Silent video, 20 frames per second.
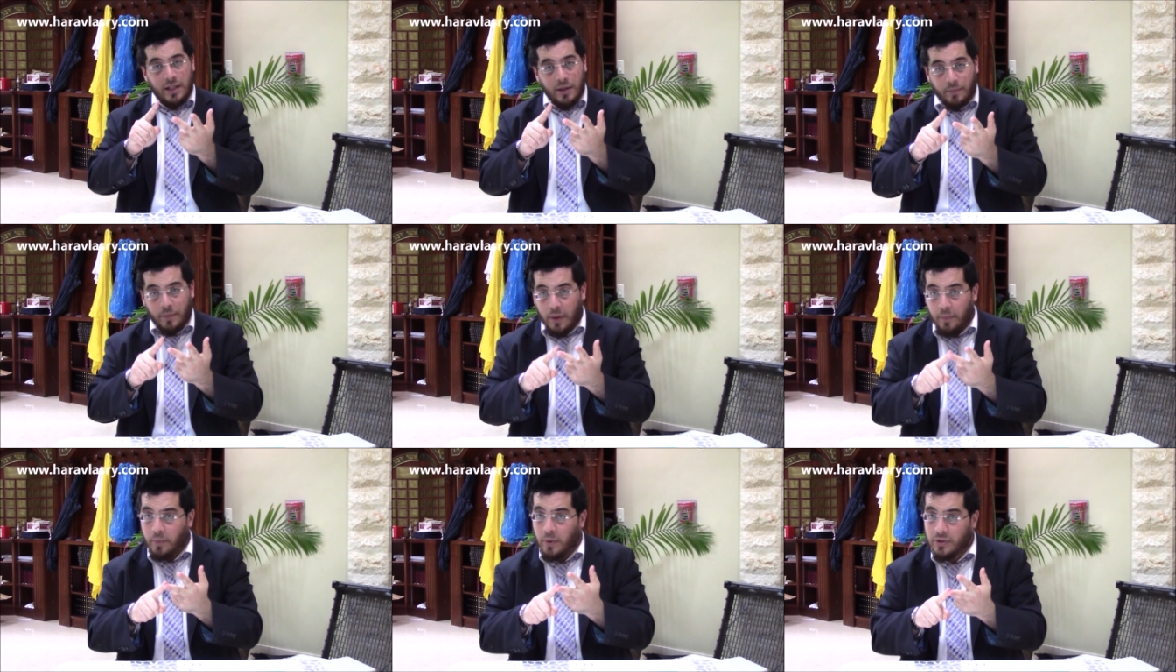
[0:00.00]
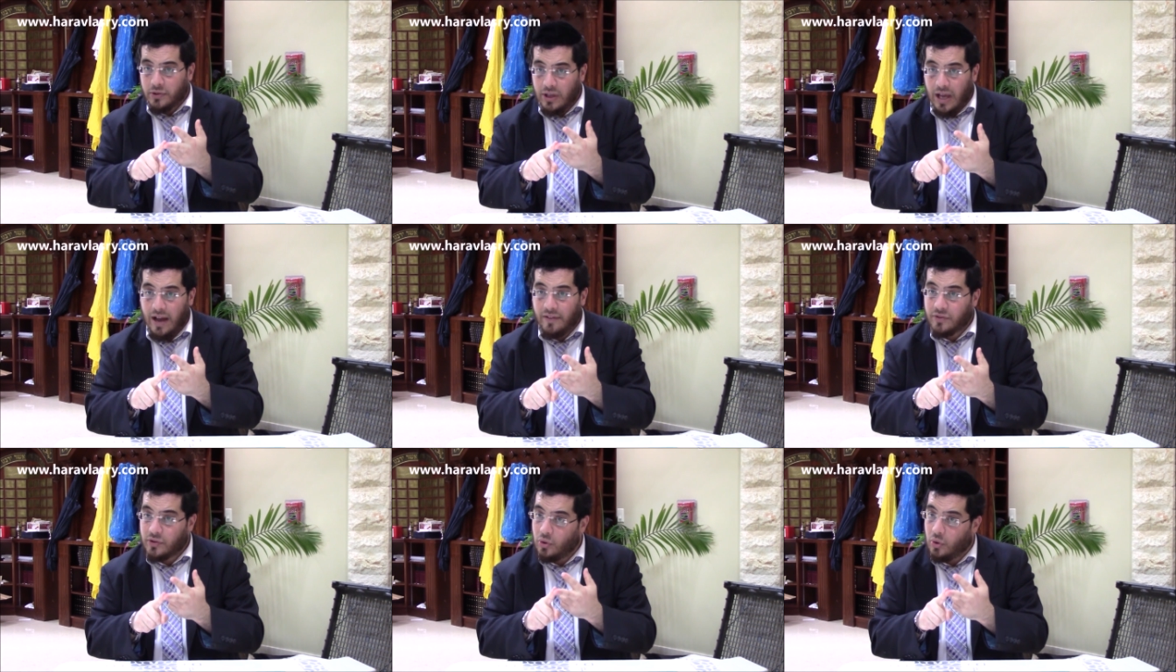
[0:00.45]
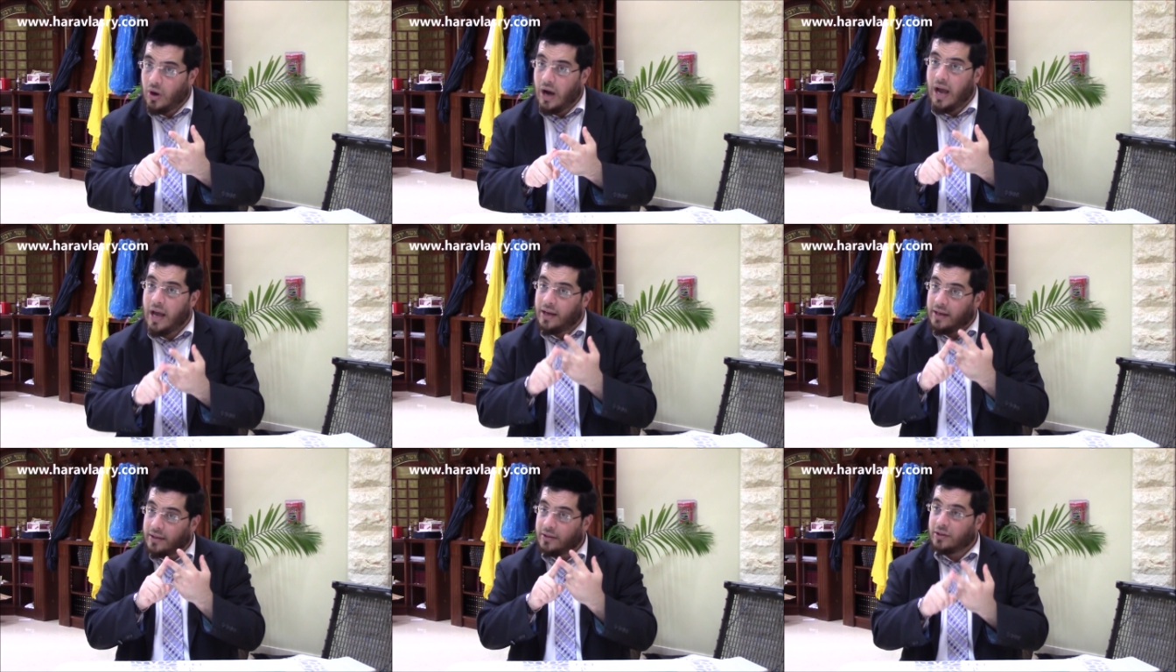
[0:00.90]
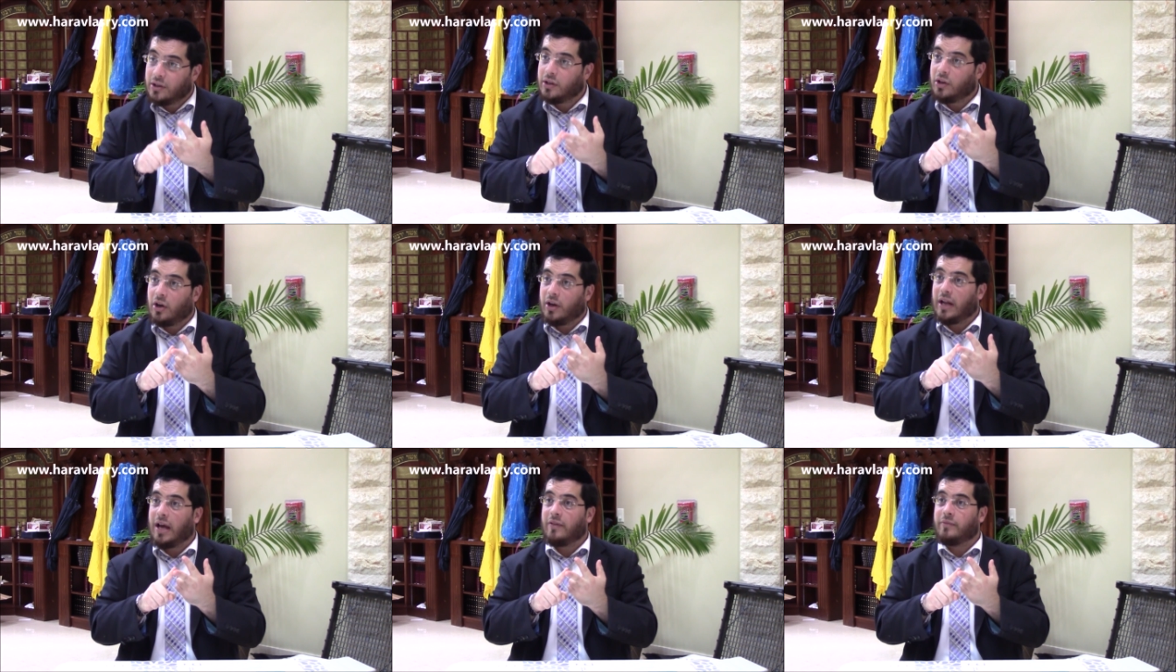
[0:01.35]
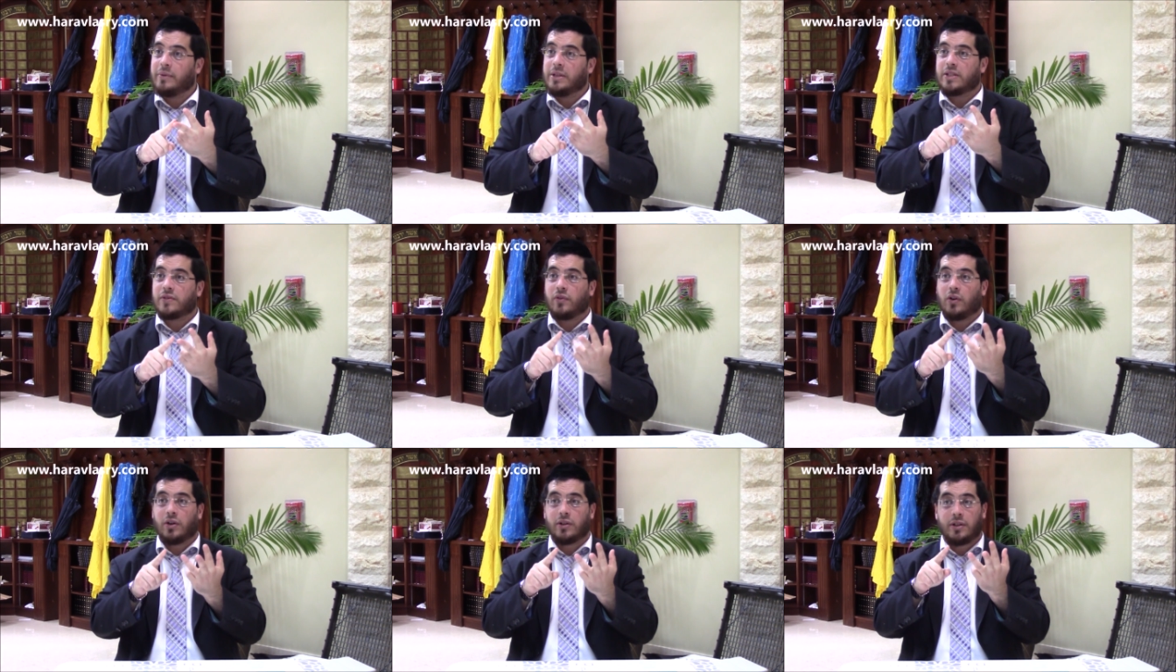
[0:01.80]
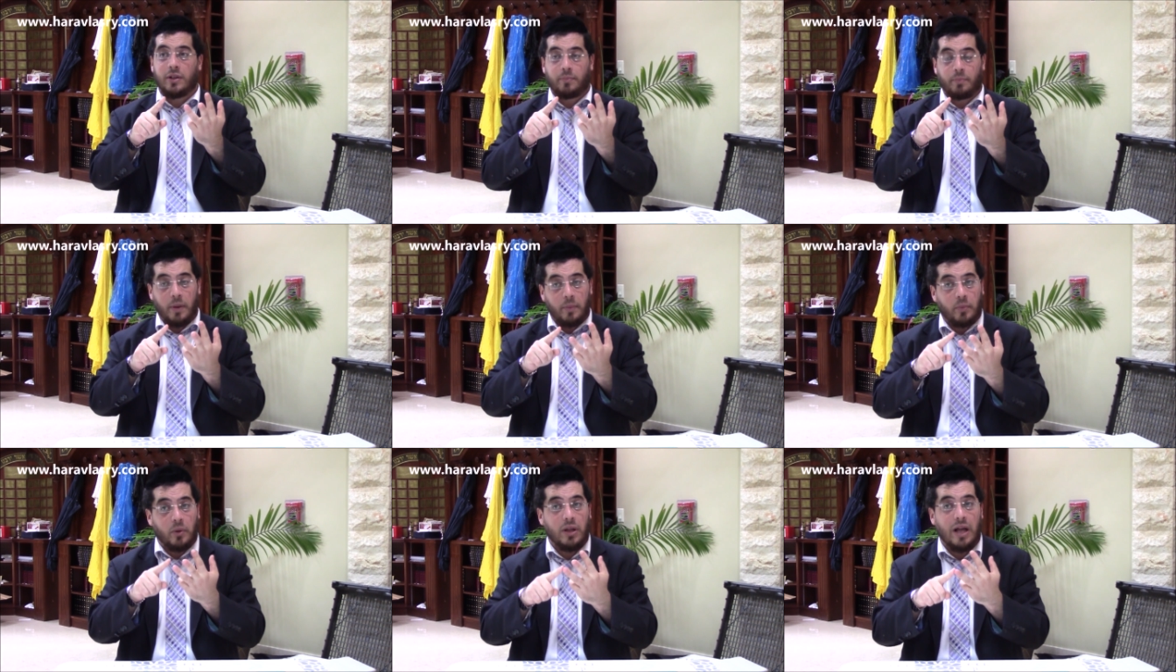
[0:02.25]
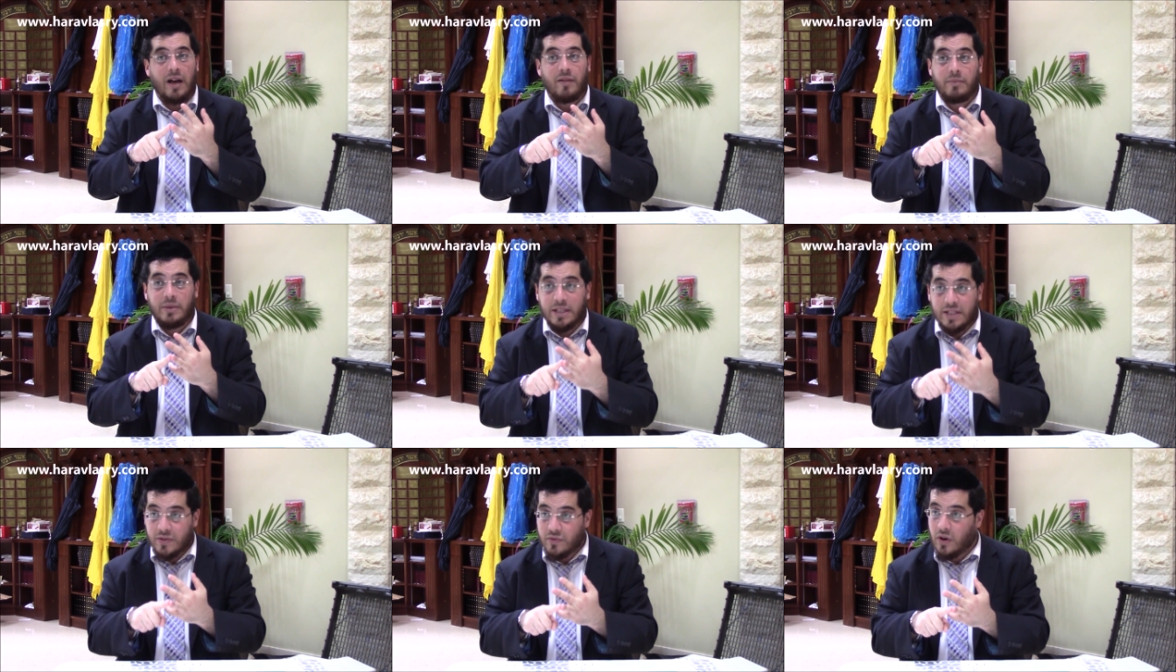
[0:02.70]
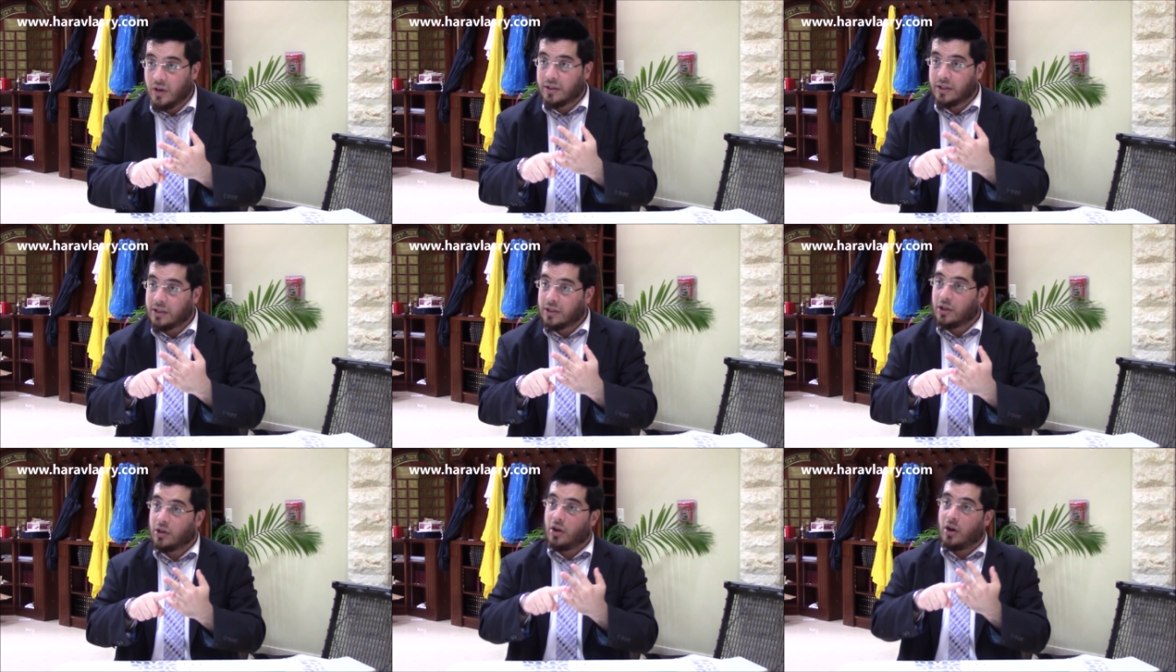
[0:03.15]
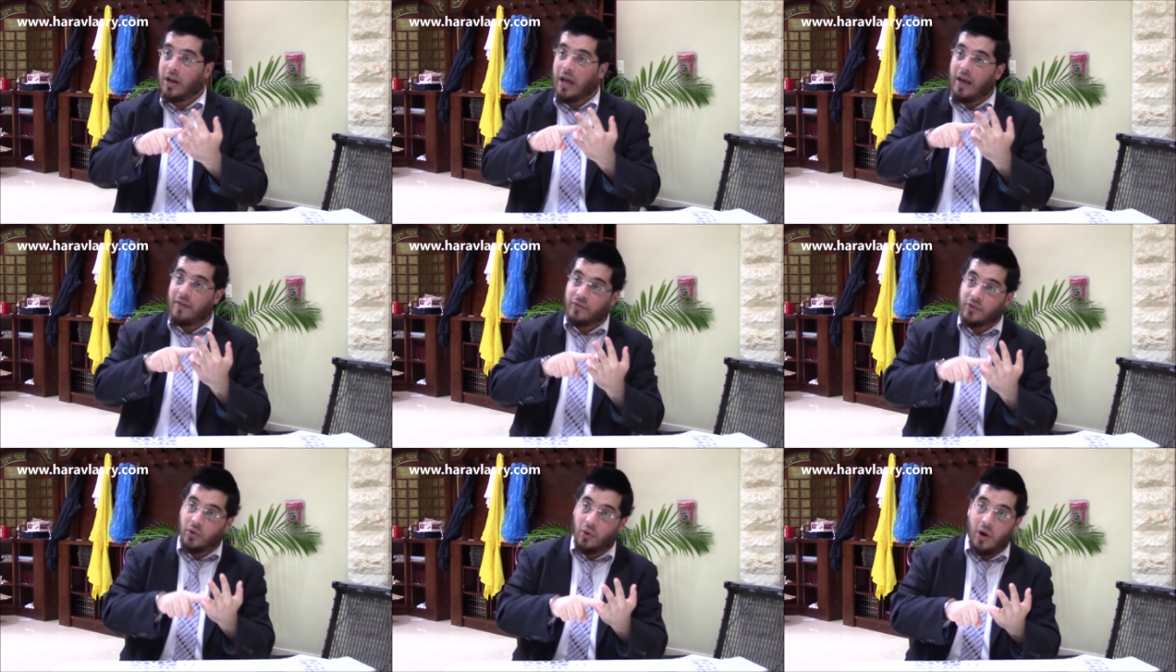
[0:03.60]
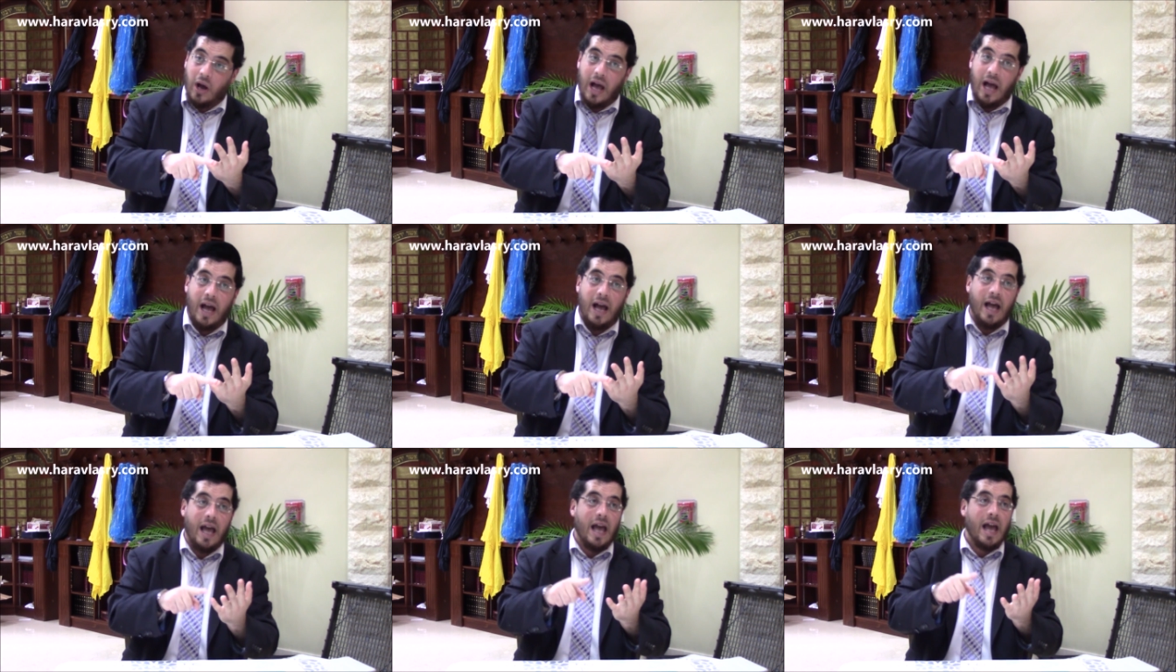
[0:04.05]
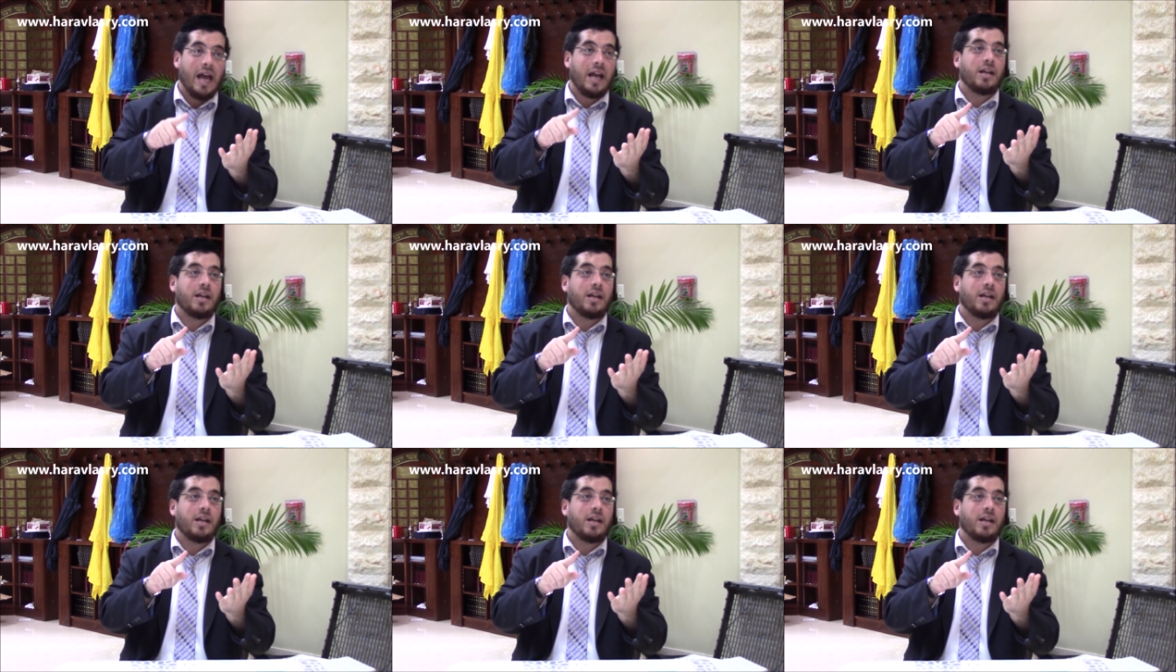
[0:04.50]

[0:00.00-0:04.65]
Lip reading: The people, they have Torah and they don't have mitzvot. The people have mitzvot and they don't have Torah.